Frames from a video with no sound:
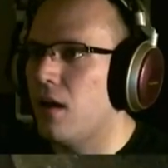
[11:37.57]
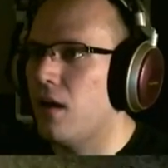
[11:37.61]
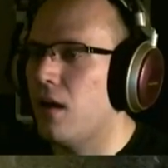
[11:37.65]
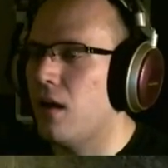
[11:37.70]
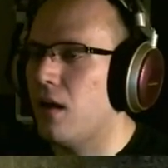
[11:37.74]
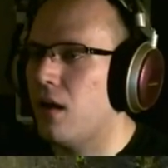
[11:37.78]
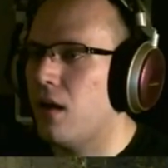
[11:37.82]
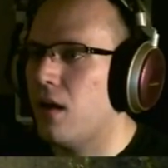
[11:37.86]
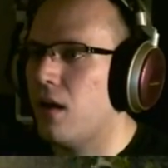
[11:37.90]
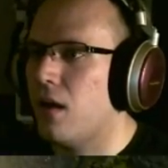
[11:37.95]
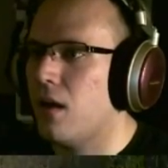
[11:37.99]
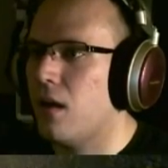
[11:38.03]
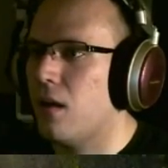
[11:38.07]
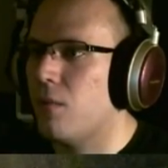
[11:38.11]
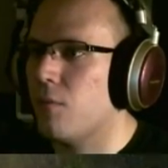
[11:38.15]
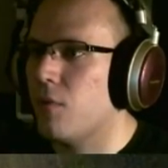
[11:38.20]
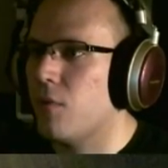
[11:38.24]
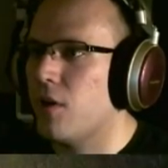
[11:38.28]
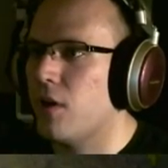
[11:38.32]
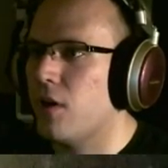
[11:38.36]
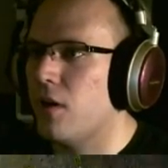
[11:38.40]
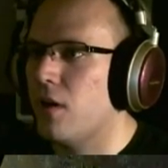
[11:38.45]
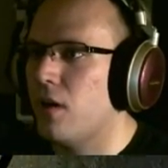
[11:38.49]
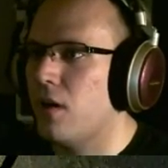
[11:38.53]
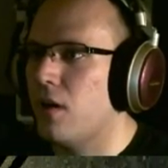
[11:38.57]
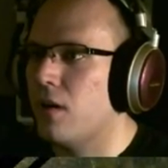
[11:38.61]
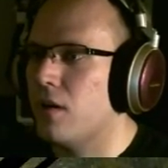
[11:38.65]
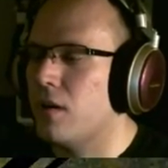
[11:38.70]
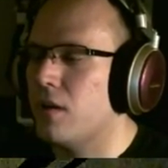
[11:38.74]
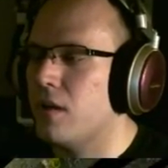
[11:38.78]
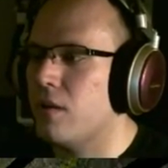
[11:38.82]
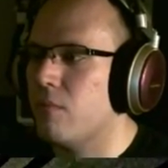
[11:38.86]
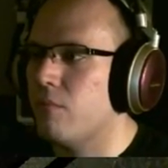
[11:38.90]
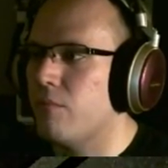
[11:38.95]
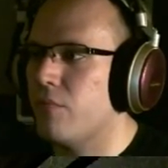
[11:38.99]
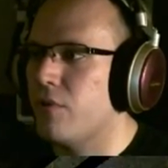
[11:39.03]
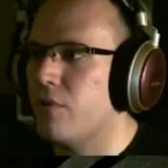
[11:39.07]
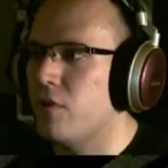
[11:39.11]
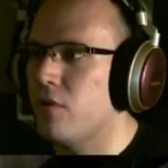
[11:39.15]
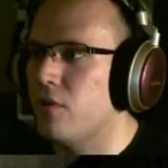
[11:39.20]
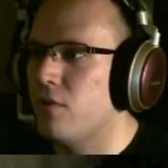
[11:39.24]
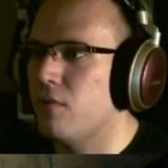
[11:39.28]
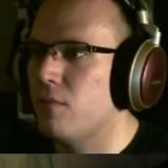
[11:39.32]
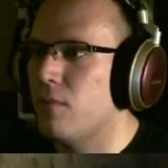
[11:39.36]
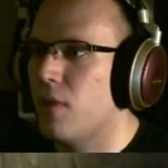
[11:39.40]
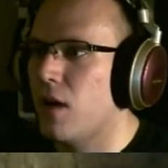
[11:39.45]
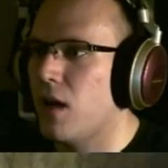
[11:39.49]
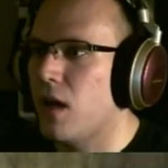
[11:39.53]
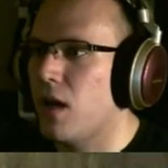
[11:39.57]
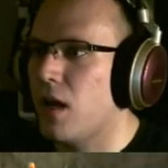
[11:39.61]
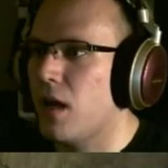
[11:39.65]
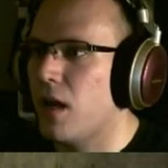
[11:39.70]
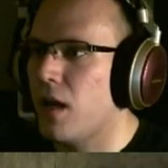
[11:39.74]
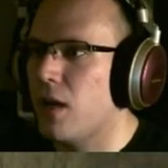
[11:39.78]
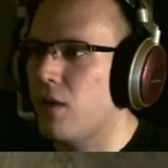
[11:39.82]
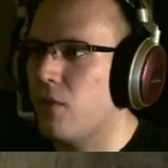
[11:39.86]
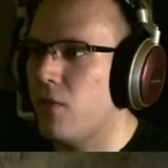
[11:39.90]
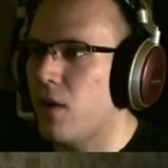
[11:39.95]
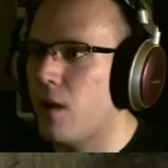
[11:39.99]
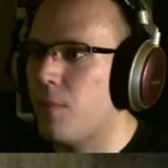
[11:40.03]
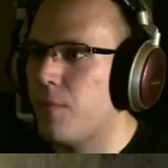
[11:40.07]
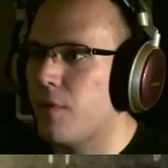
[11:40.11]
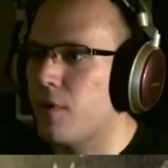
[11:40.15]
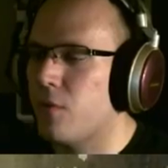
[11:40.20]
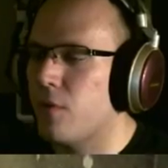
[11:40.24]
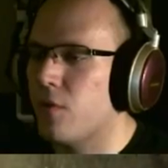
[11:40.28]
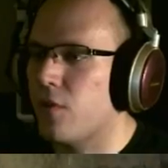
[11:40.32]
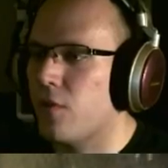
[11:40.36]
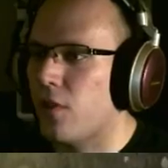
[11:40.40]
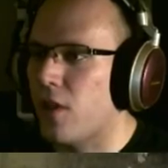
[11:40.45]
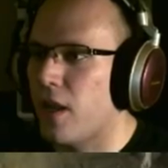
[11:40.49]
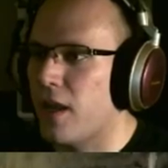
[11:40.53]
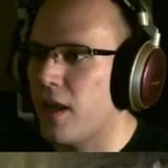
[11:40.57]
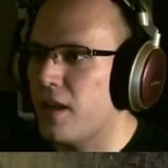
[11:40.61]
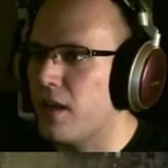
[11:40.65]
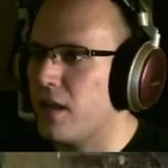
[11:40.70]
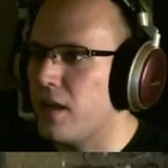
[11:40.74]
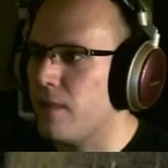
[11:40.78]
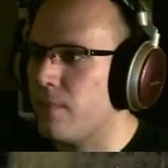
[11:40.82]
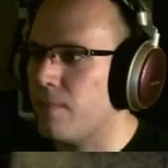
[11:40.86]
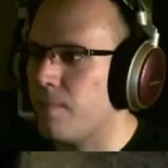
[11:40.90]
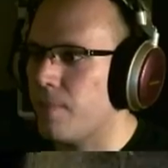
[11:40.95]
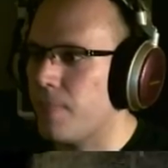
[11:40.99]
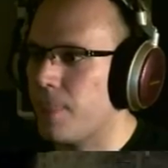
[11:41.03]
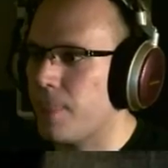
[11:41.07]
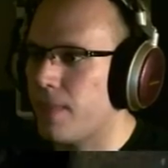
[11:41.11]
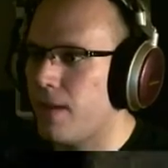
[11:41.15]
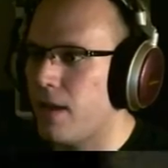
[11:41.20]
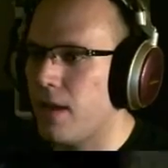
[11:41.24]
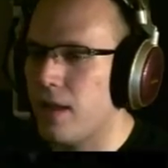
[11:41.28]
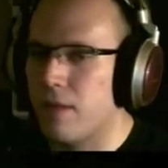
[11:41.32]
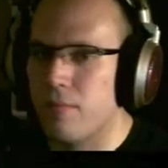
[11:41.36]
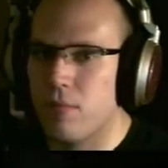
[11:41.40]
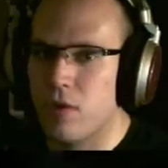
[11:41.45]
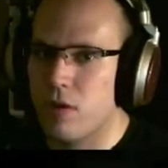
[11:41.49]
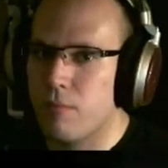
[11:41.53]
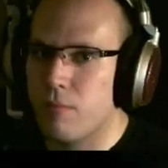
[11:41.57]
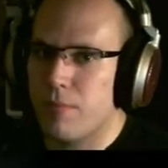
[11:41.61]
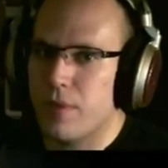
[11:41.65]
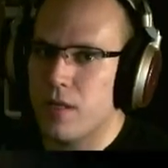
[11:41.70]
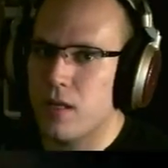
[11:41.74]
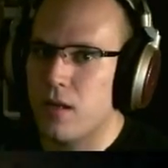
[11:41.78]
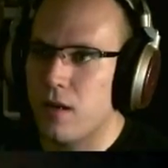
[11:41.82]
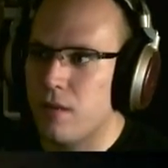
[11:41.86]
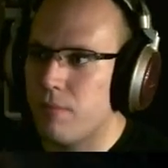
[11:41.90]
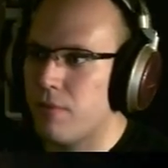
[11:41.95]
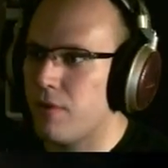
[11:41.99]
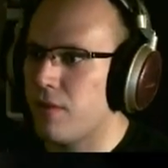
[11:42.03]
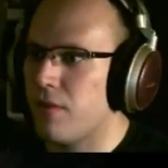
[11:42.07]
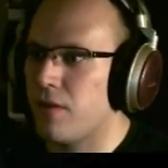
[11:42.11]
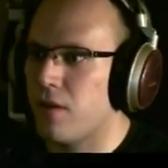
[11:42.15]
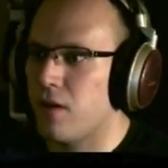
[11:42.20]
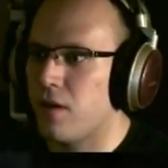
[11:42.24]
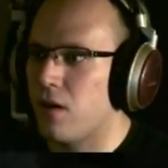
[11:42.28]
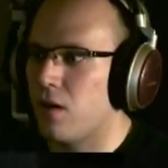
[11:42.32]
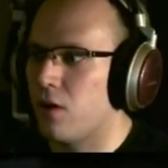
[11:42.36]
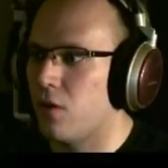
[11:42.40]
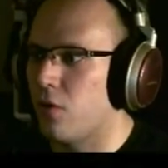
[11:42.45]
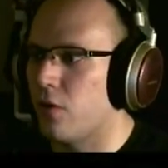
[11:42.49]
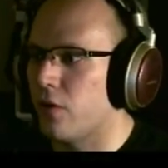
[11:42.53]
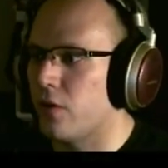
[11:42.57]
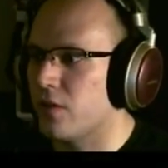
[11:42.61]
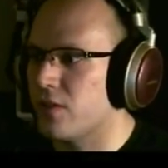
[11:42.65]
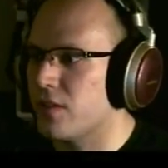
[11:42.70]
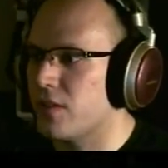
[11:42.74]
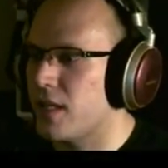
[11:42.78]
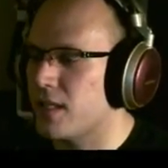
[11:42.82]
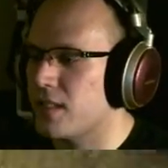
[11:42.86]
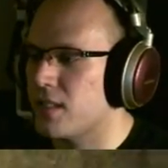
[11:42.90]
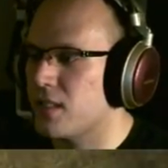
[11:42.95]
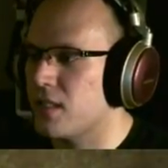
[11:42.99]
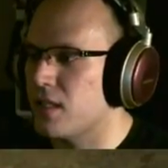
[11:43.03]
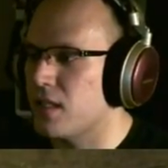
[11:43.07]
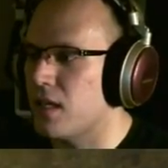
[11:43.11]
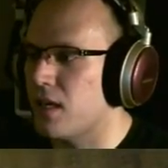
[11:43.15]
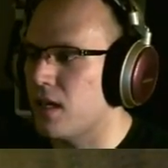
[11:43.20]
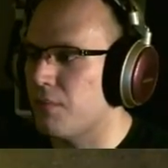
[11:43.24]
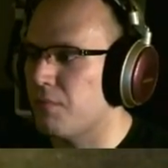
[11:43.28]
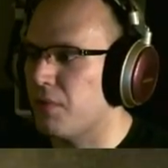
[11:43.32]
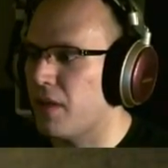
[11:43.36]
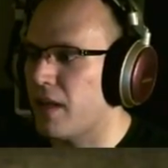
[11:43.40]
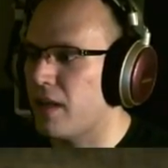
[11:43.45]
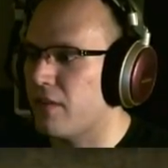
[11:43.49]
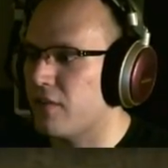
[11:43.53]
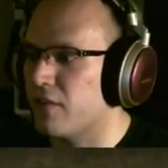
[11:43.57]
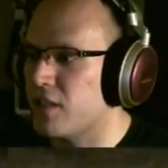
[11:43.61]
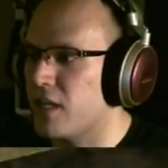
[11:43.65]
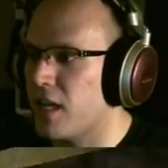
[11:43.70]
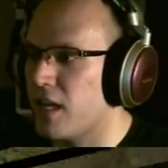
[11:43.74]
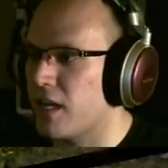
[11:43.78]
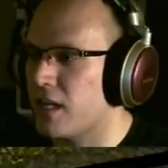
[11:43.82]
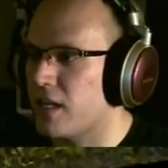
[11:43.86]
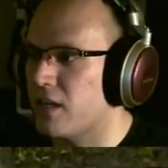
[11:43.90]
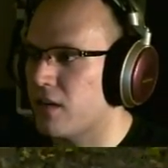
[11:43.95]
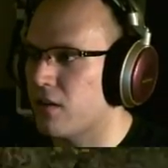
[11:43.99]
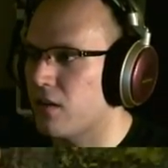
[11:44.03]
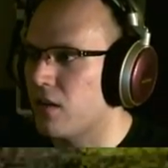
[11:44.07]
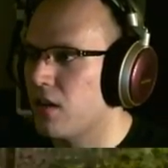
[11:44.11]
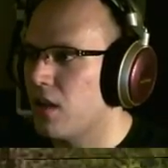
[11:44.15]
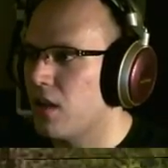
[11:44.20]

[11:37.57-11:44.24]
I'm gonna imbue my weapon with lightning, and I'm gonna beat up the gargoyles. That's the uh, plan of attack here.